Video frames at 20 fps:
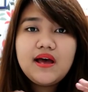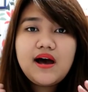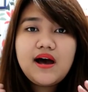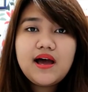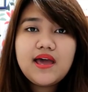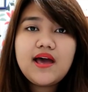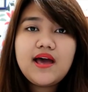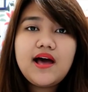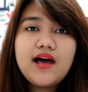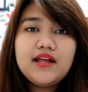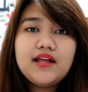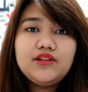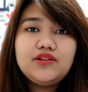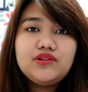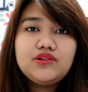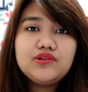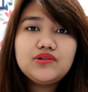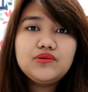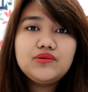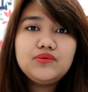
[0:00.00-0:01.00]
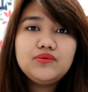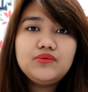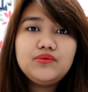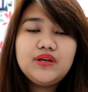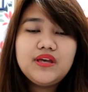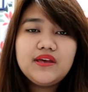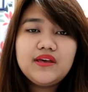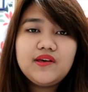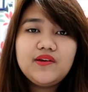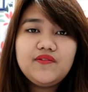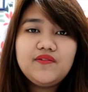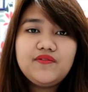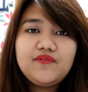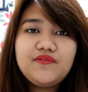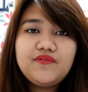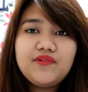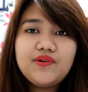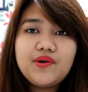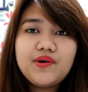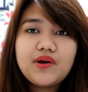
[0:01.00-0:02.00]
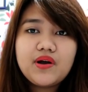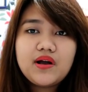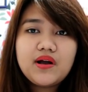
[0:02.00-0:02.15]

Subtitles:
I had to give